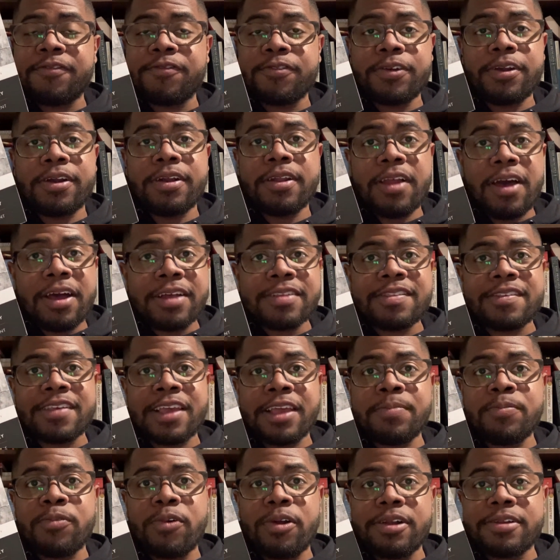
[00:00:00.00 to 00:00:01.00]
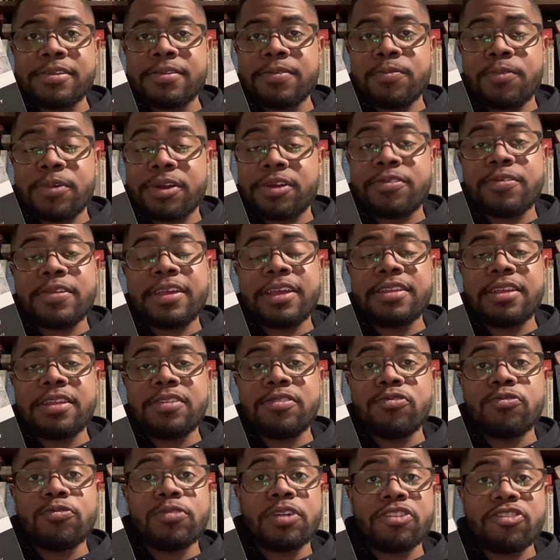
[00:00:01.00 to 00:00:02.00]
for a long time, wanted to get
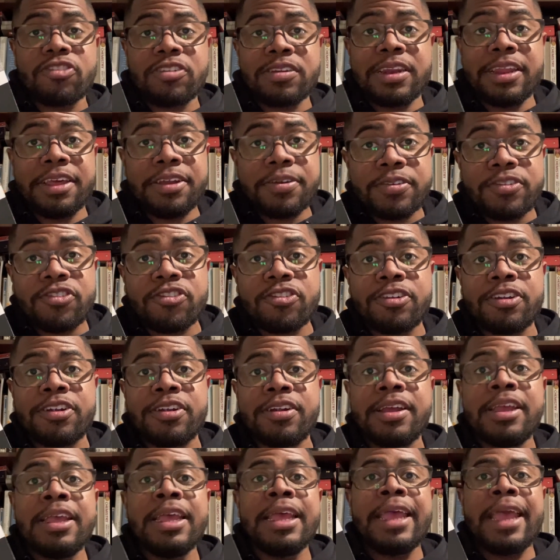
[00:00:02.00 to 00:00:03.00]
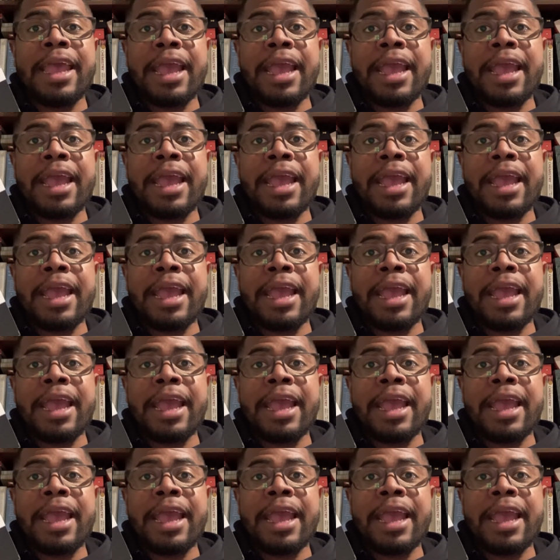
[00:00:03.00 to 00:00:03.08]
into Russian literature,